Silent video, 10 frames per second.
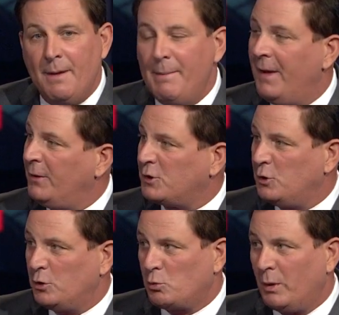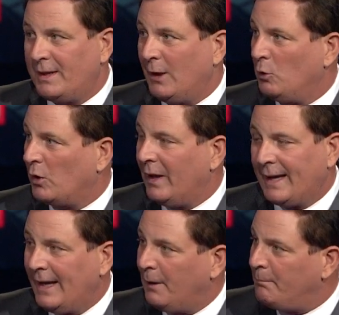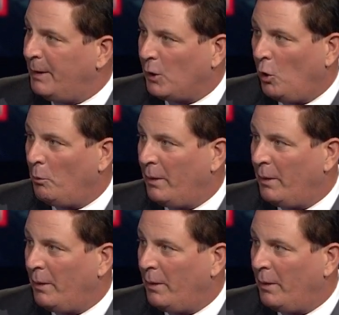Man, this dude's what they look like. He had a big home